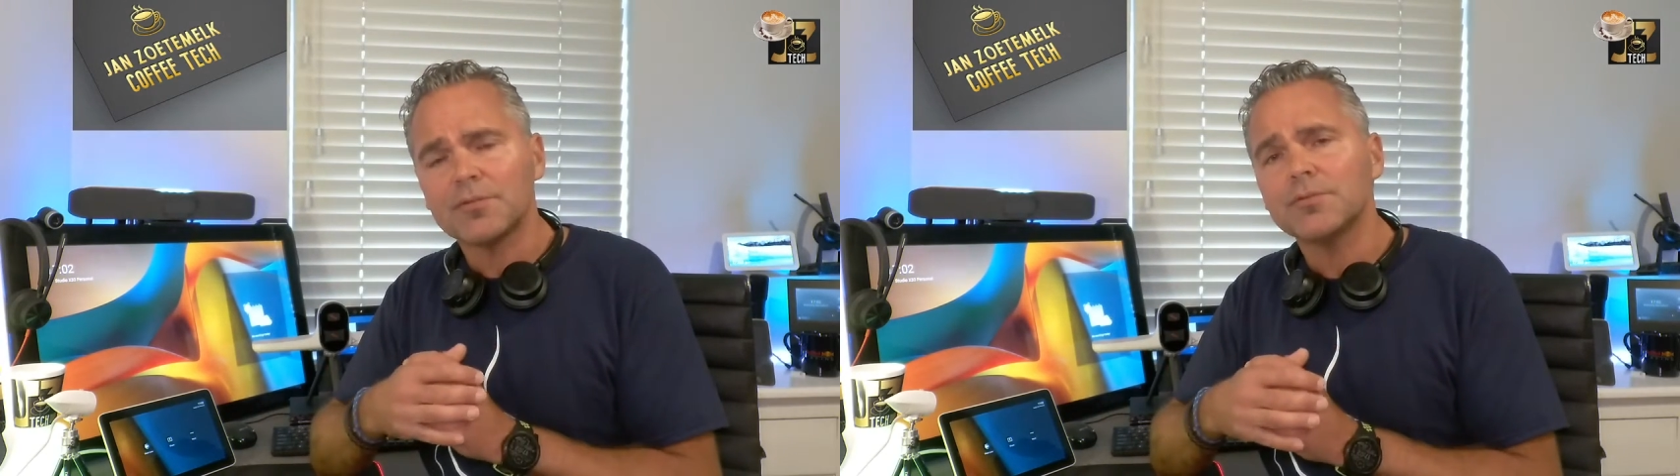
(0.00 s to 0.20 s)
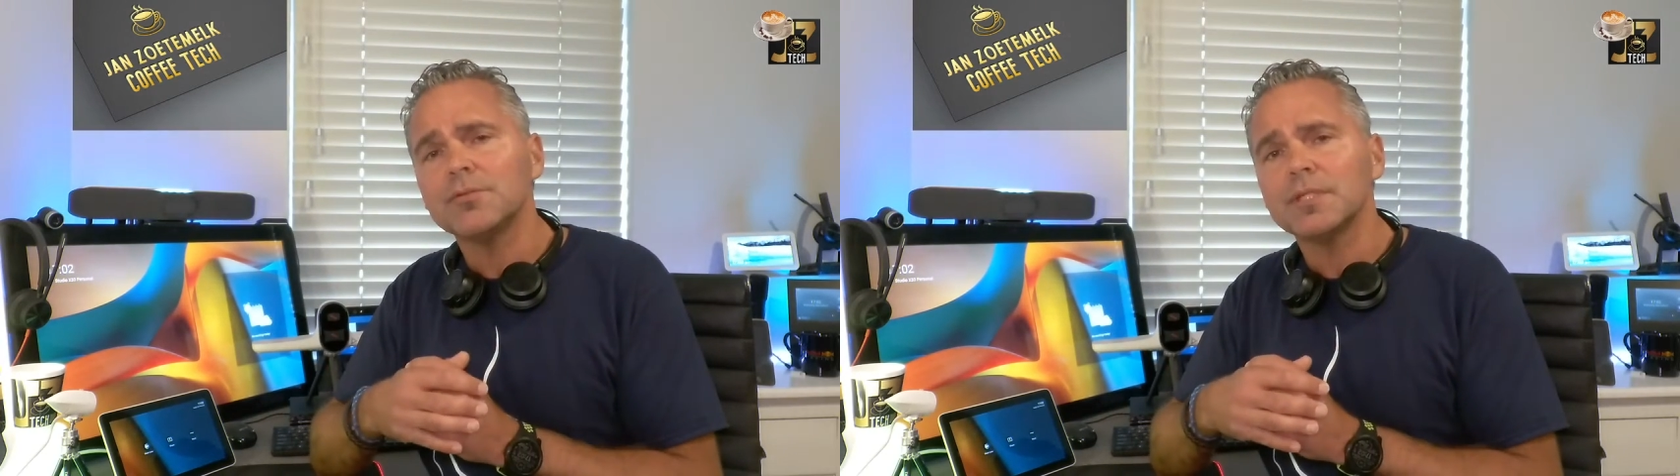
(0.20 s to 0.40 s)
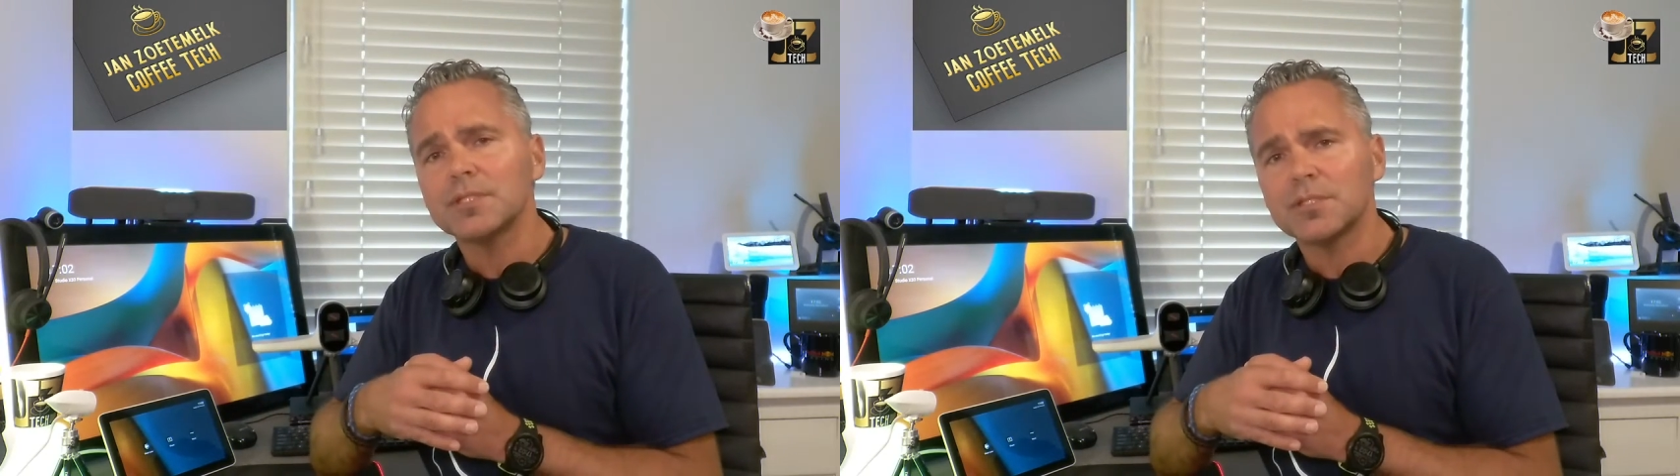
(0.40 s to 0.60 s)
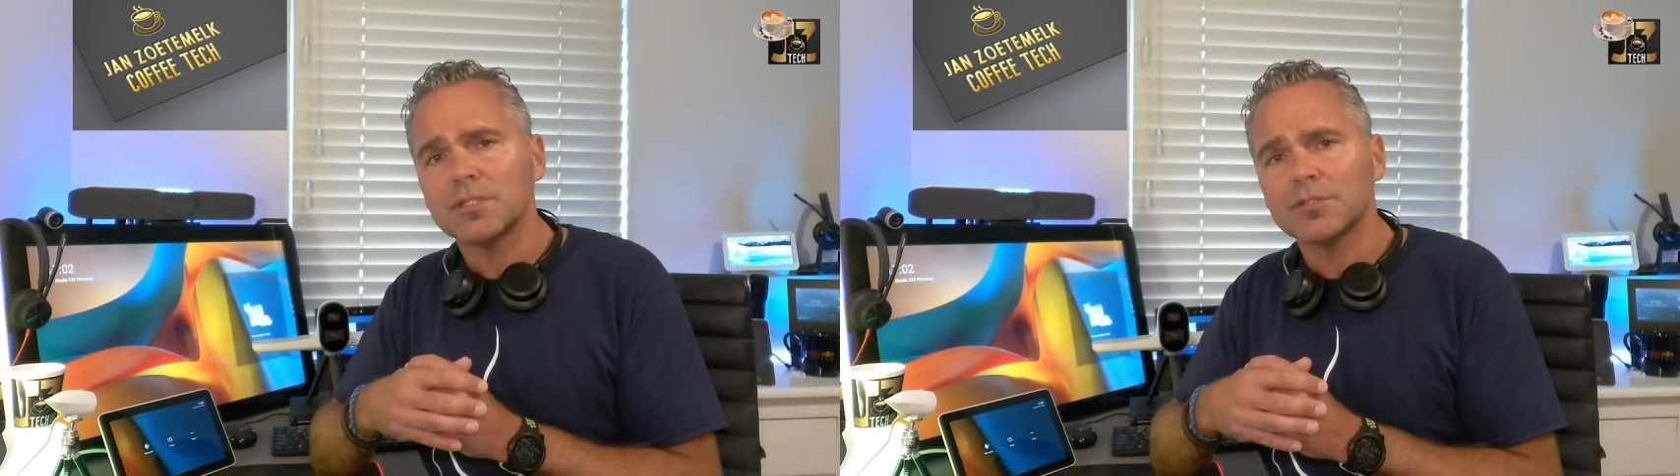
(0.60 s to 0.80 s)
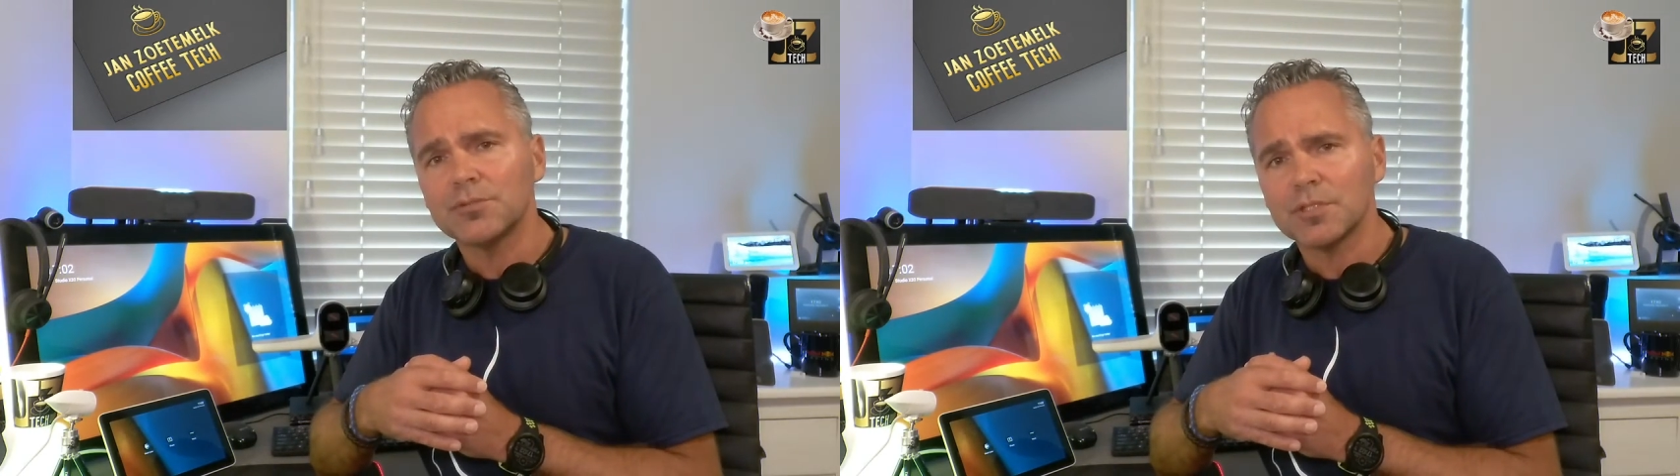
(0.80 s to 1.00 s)
through this
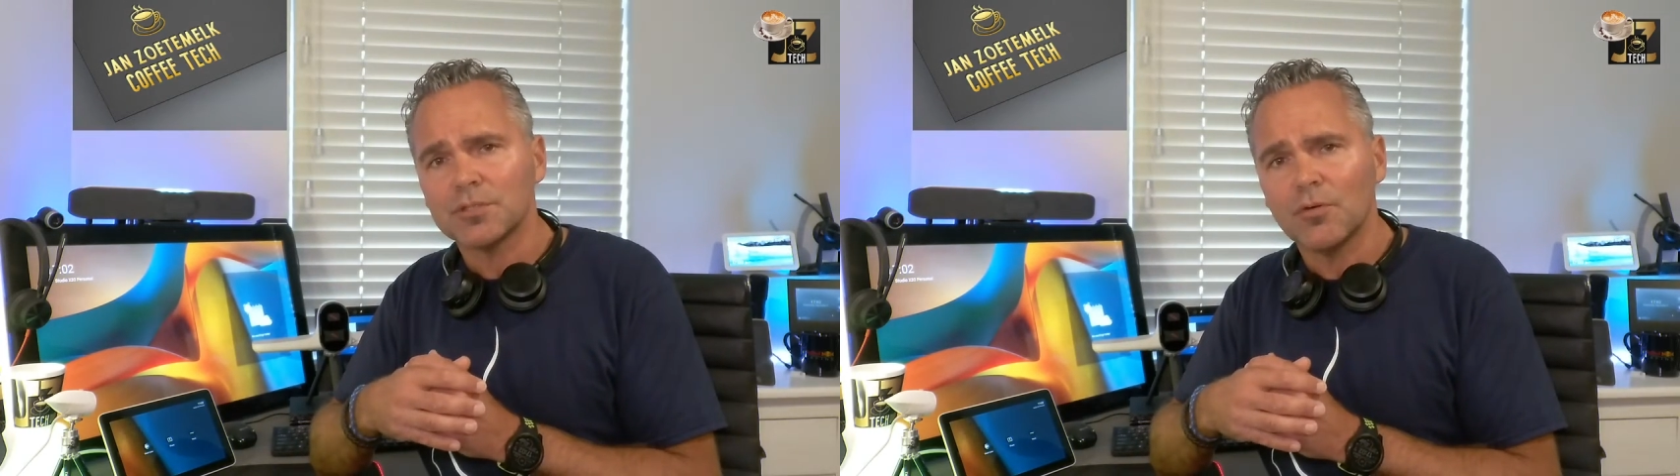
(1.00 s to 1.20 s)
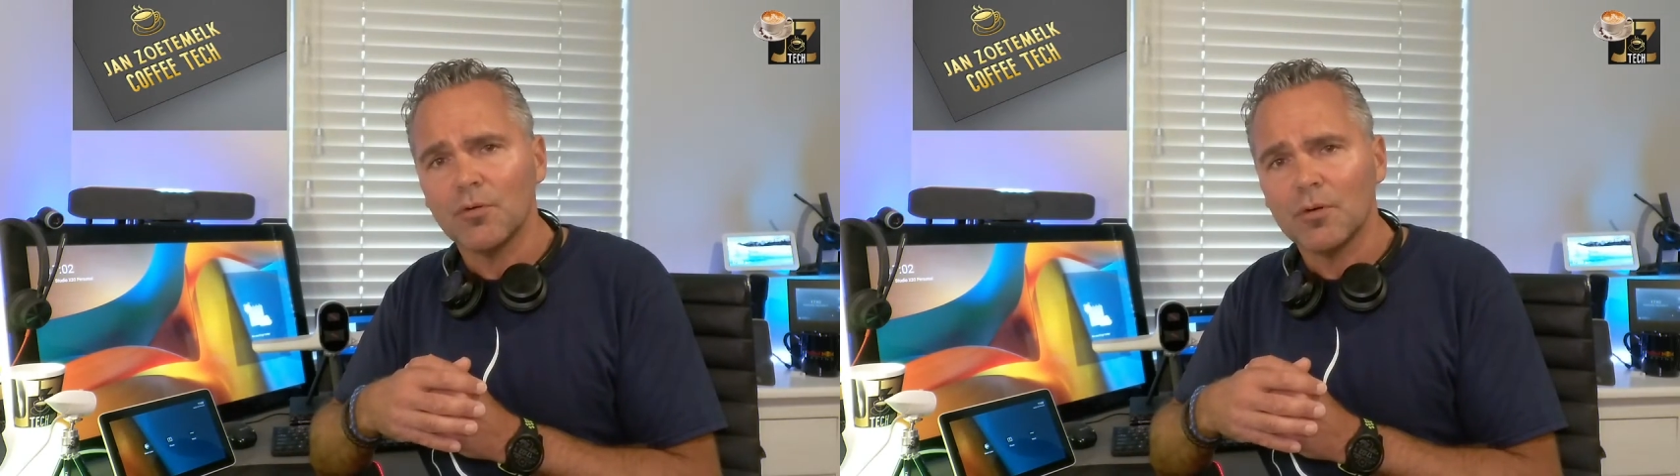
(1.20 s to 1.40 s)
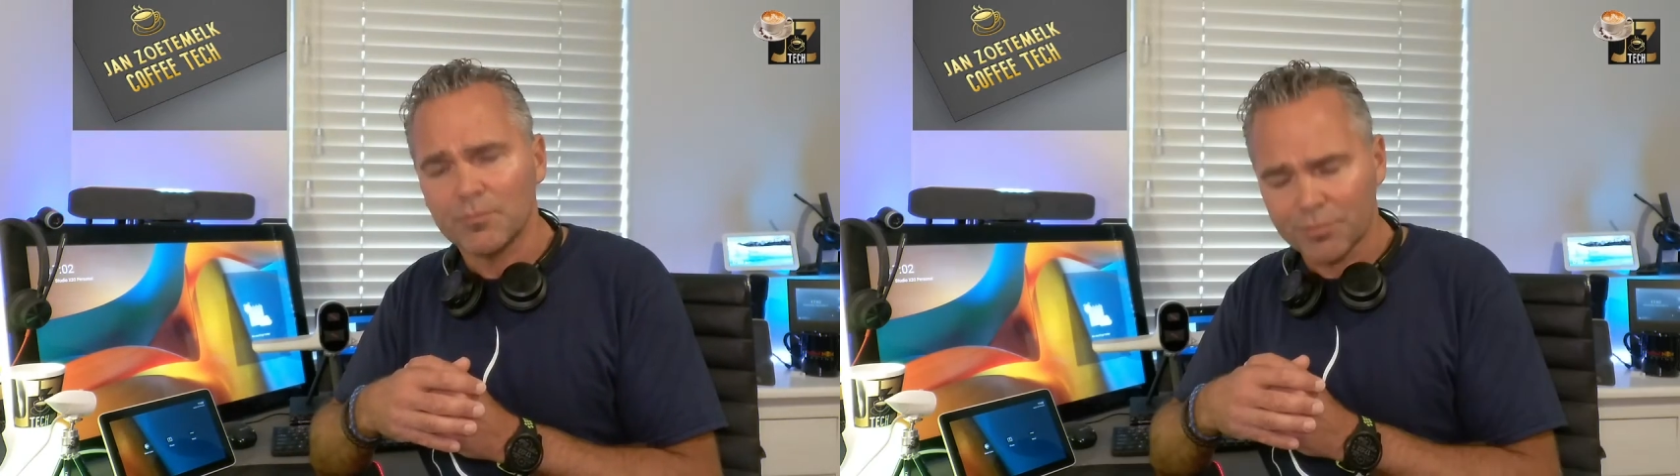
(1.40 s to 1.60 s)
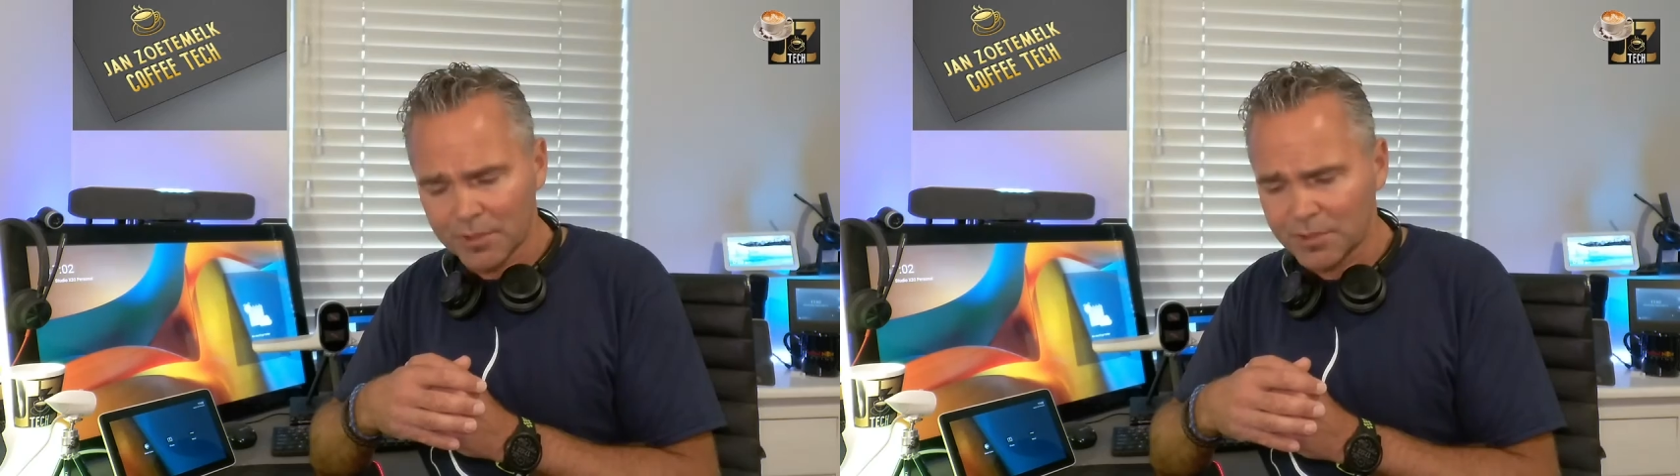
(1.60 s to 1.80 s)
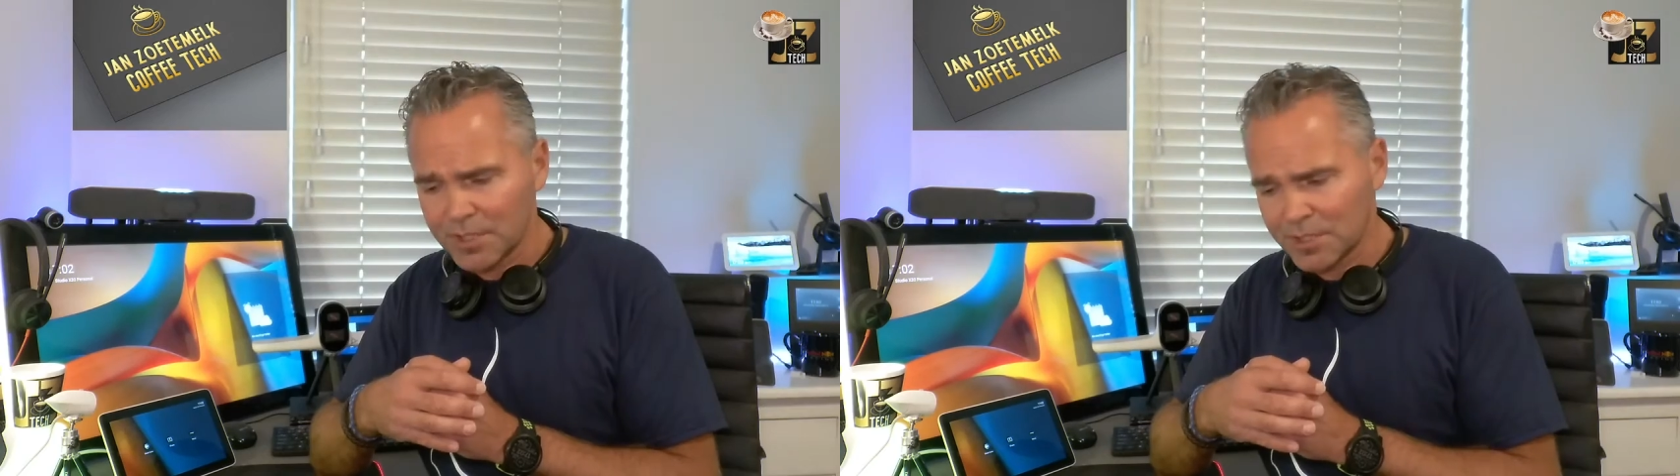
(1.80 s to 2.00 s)
whole
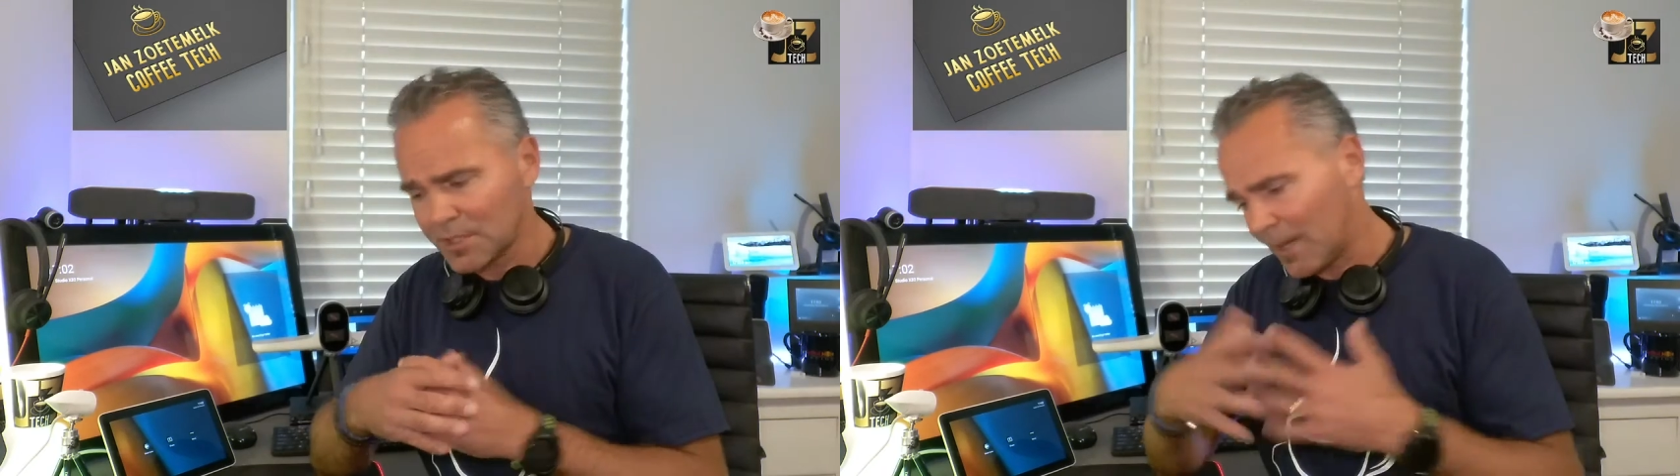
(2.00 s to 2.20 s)
process.